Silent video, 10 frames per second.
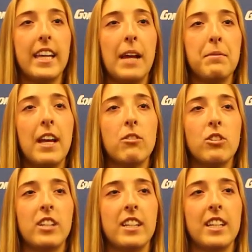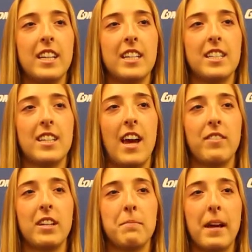game day routine is
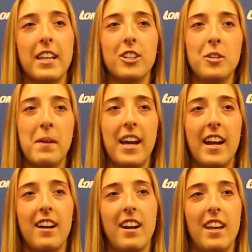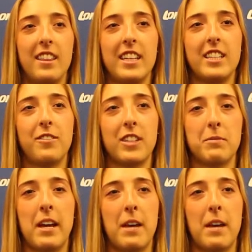having Bailey do my hair and Lacey fix my